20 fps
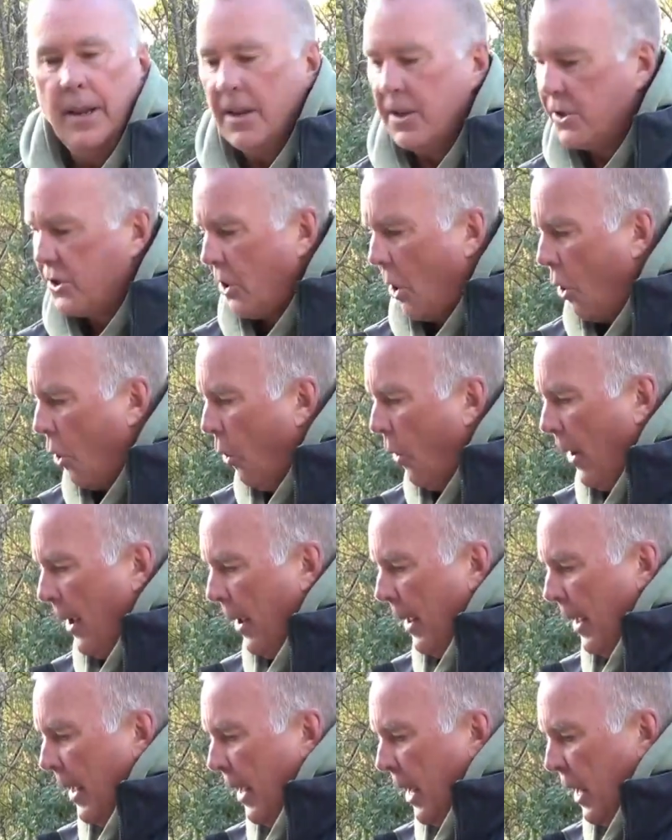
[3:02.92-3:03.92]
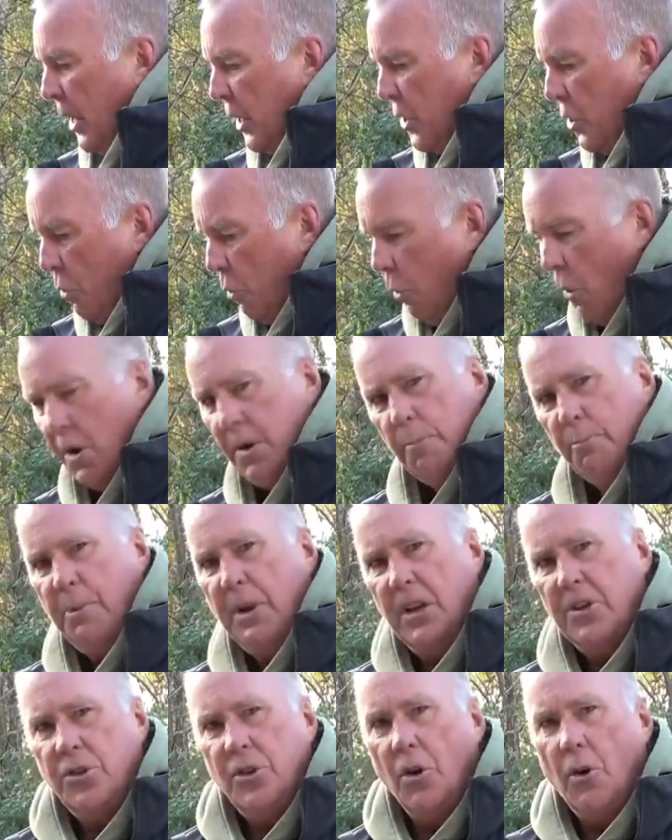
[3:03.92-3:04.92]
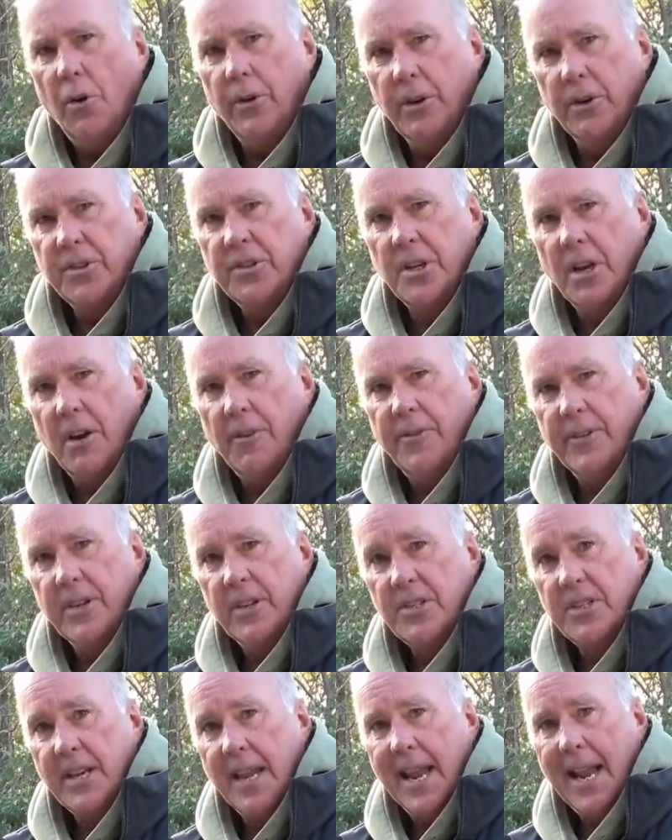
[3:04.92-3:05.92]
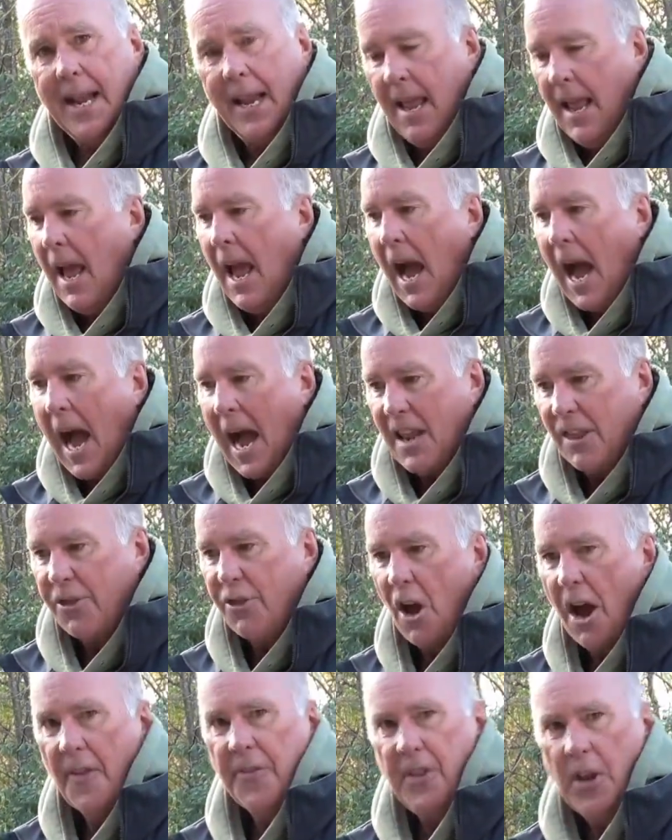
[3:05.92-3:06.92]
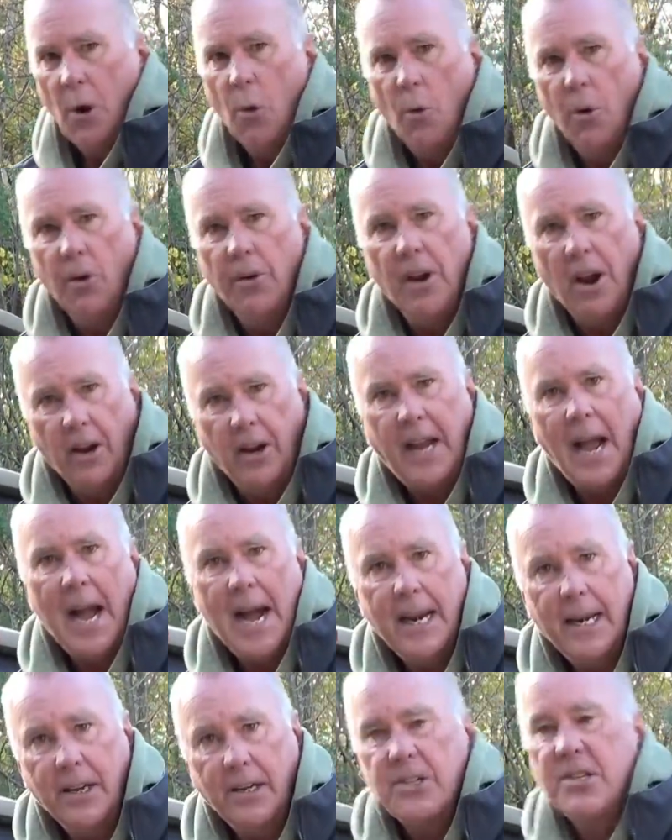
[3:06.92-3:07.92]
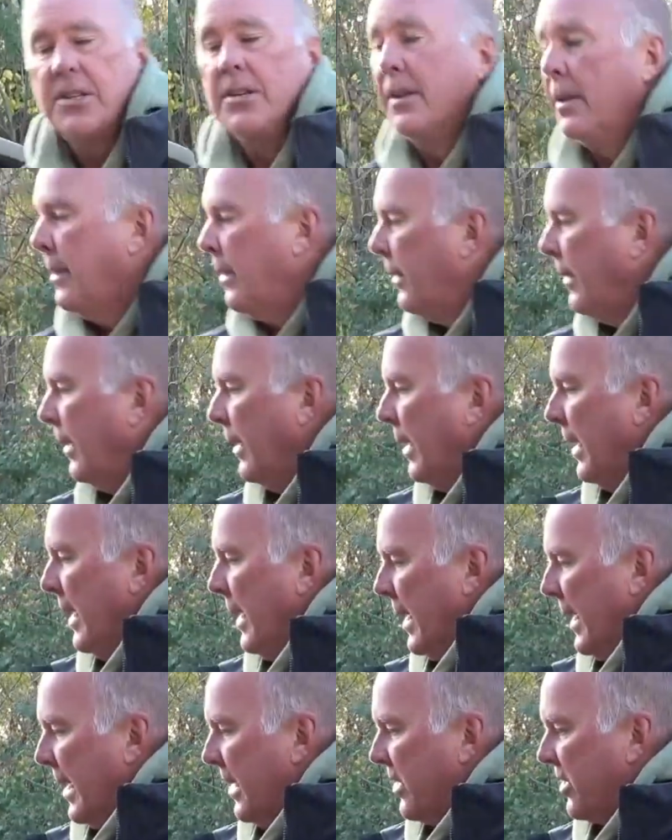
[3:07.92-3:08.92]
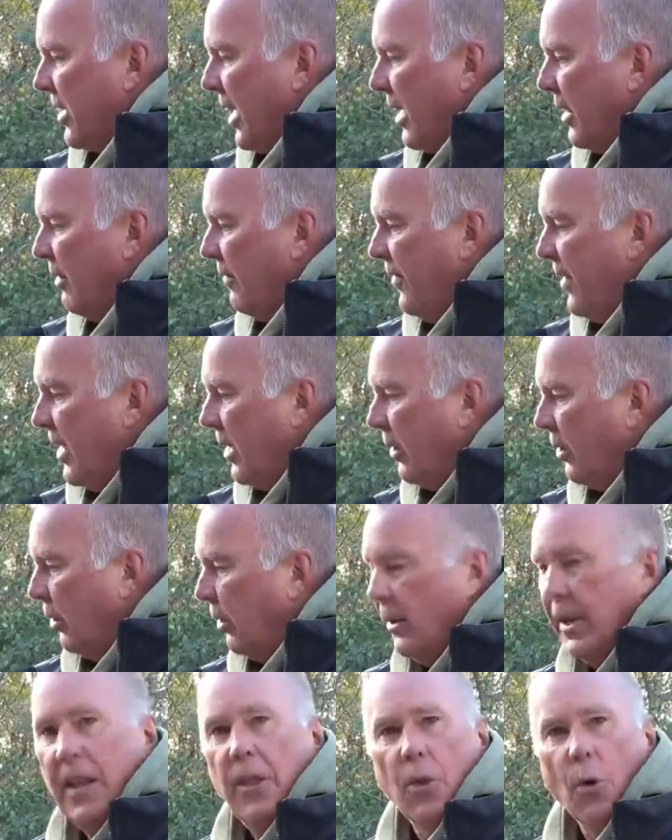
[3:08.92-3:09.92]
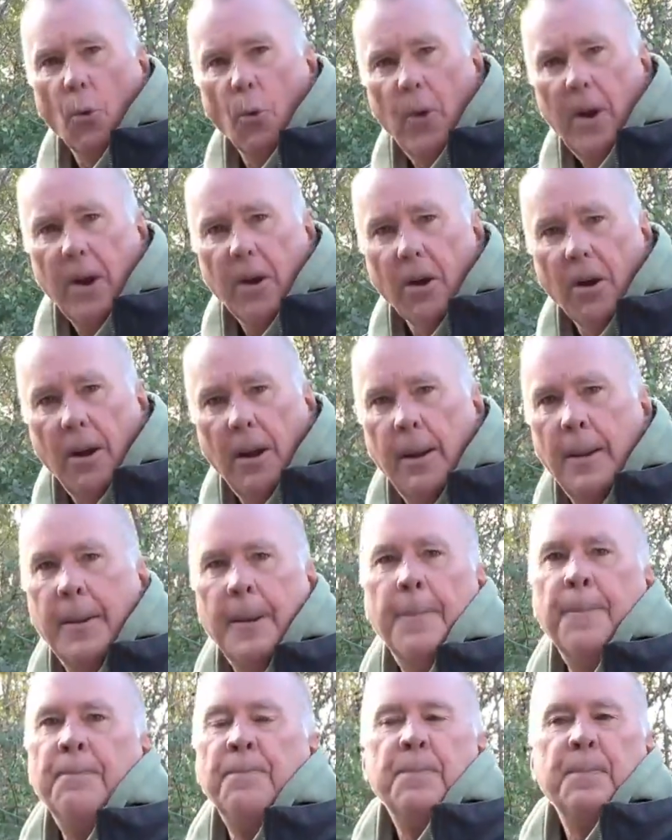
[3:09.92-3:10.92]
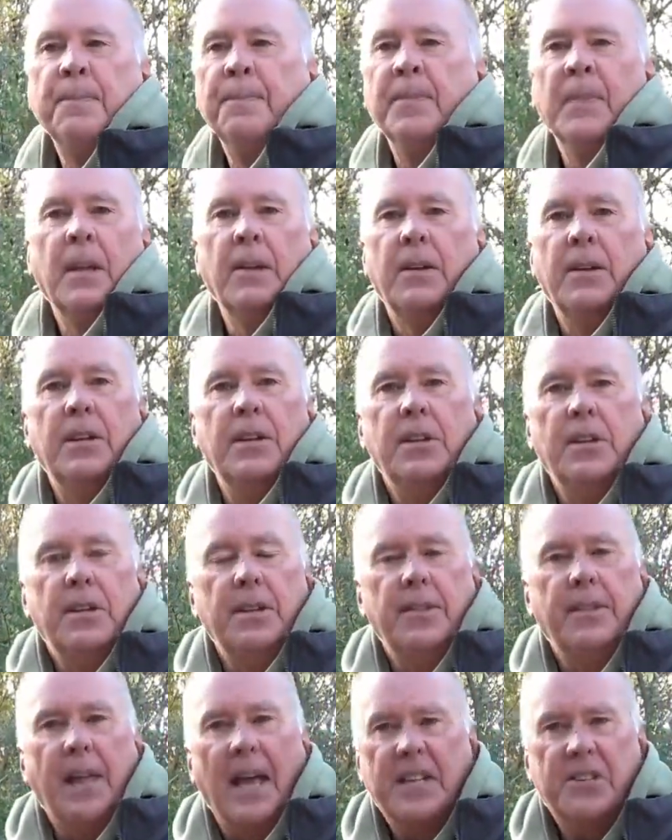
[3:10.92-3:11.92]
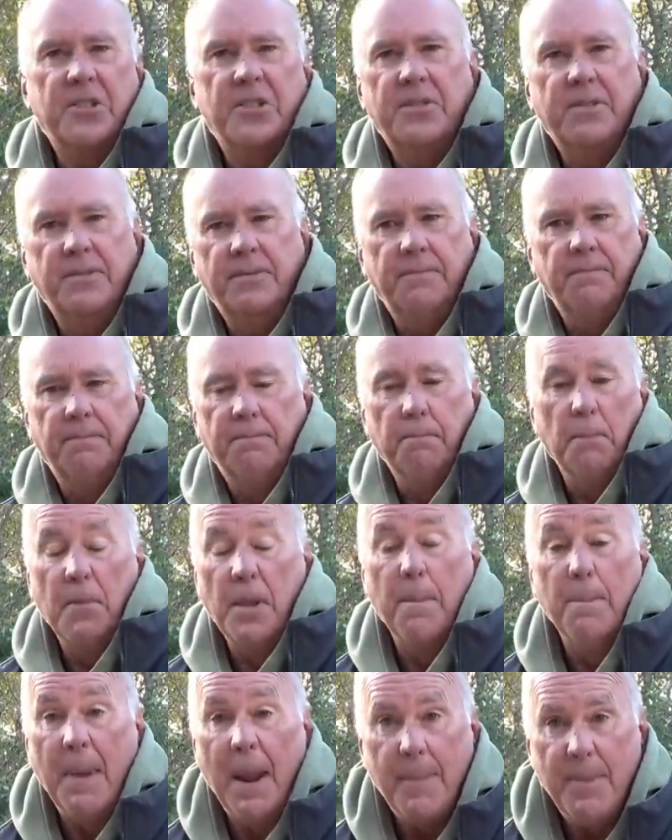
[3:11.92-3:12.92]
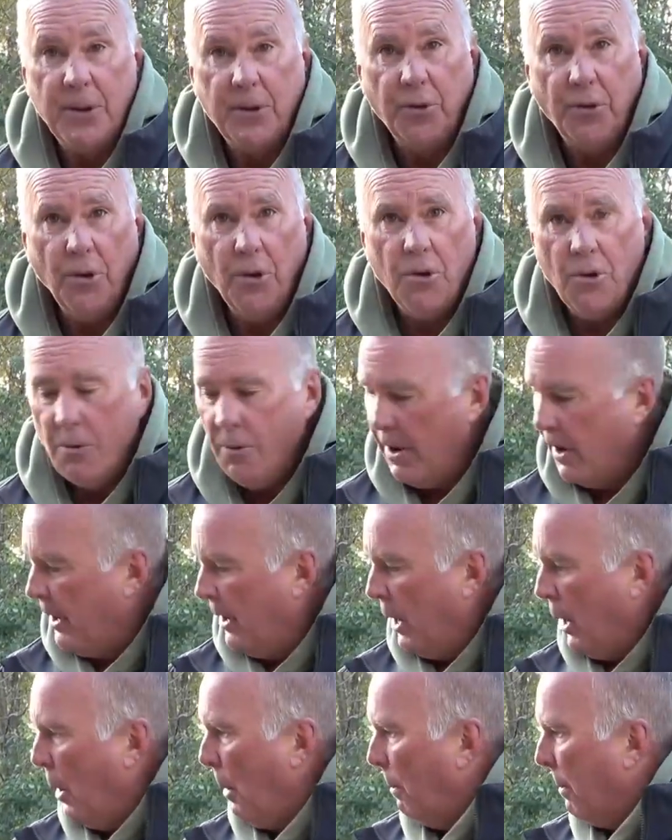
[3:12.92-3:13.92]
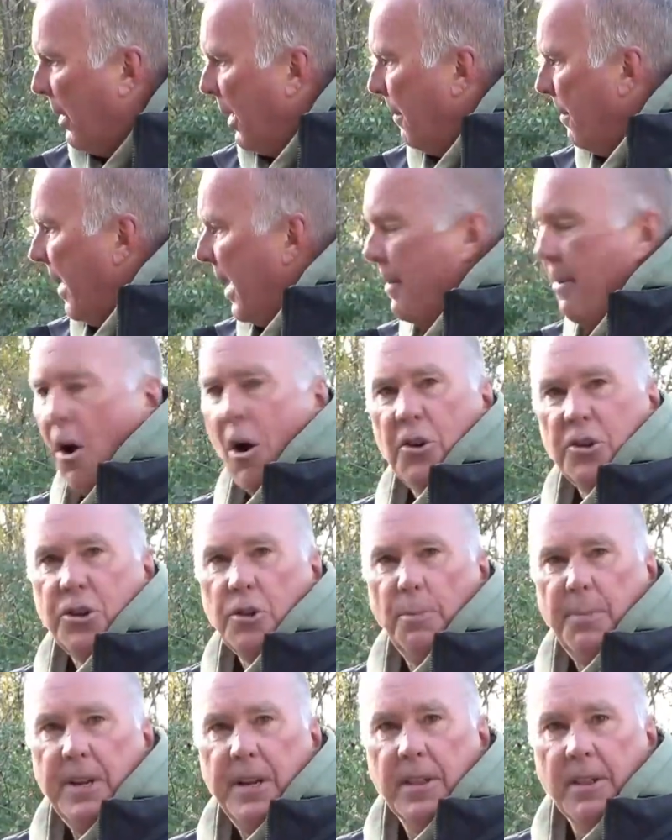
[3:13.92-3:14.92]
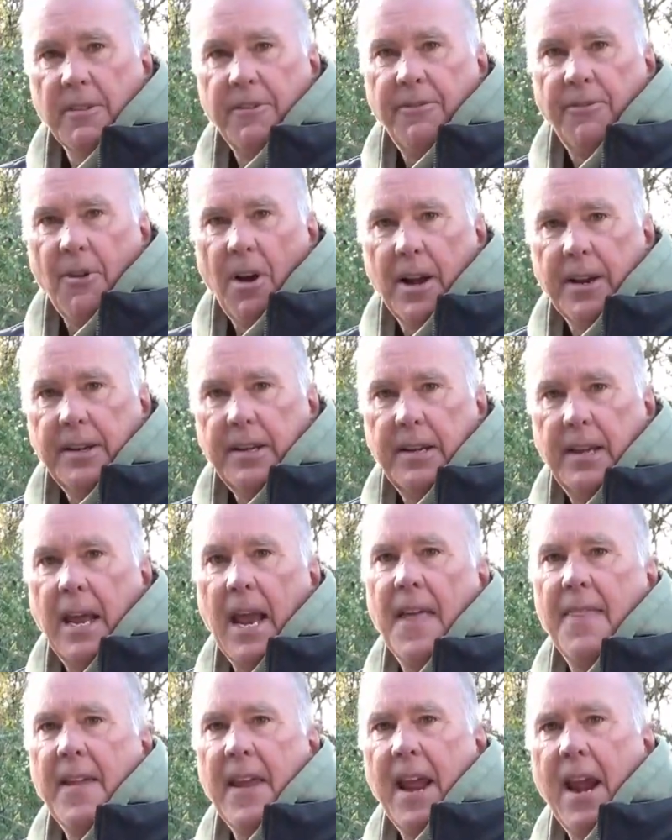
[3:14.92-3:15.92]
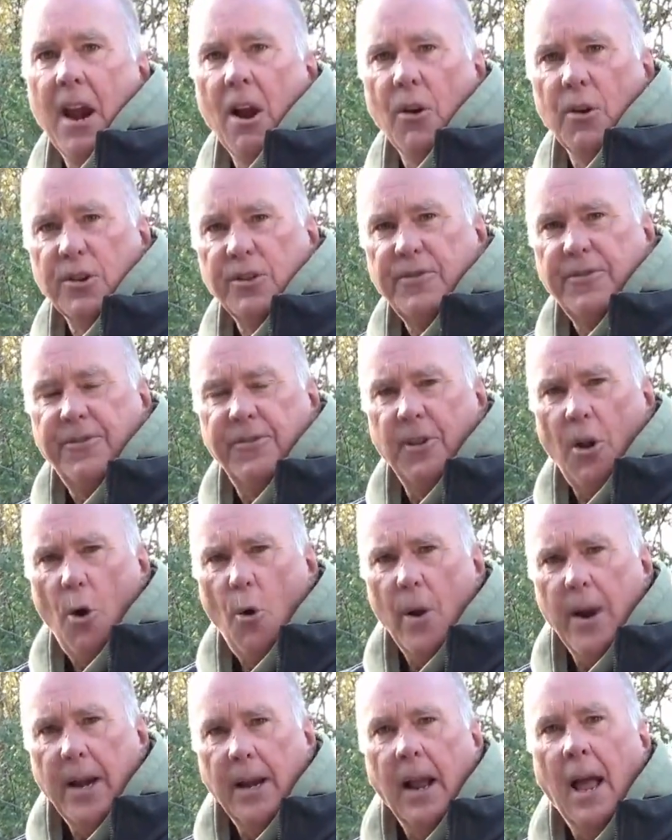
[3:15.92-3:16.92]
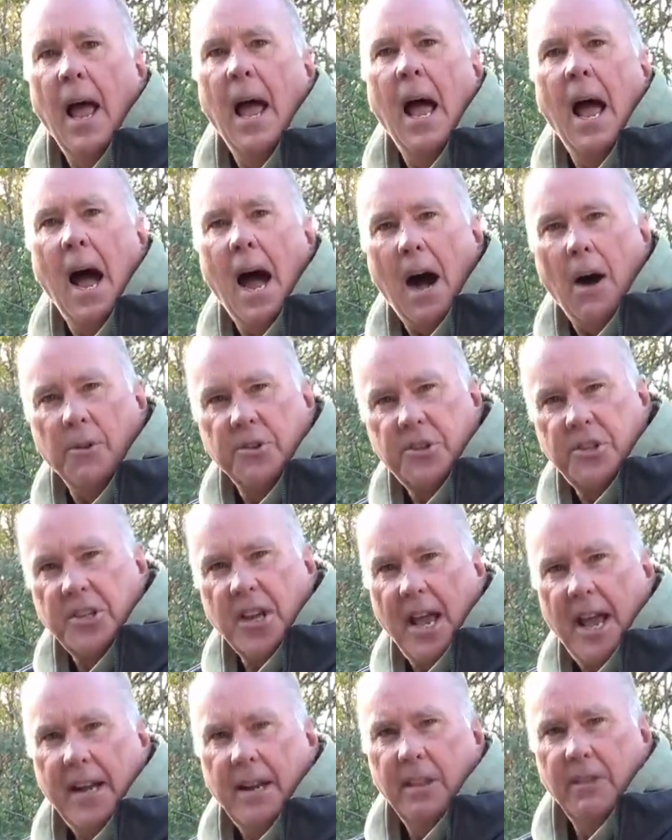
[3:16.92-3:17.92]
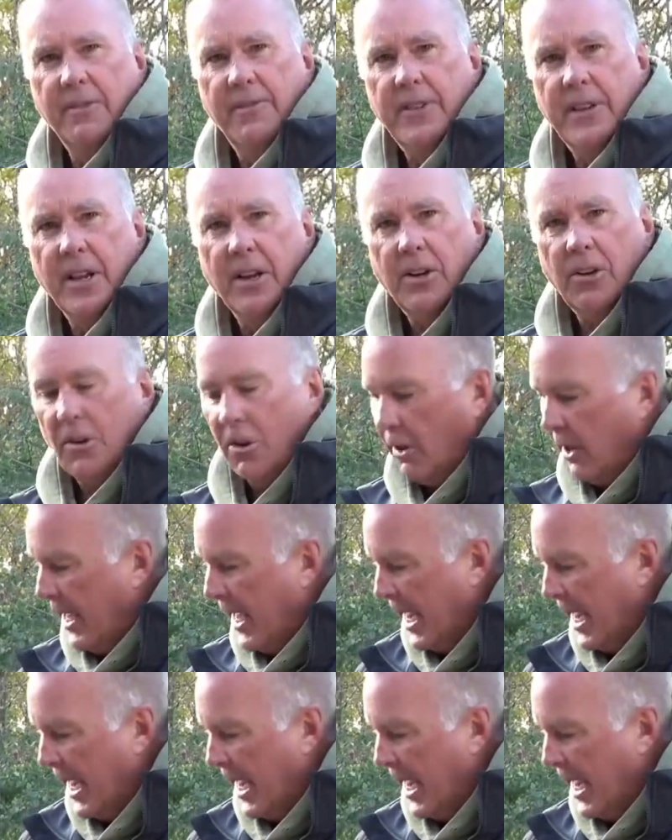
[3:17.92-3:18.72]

So you wouldn't pigeonhole yourself into saying, I thought there were narcotics inside the vehicle in the rear. It may be true, but it may also be in the front, and the air is flowing outside of the vehicle,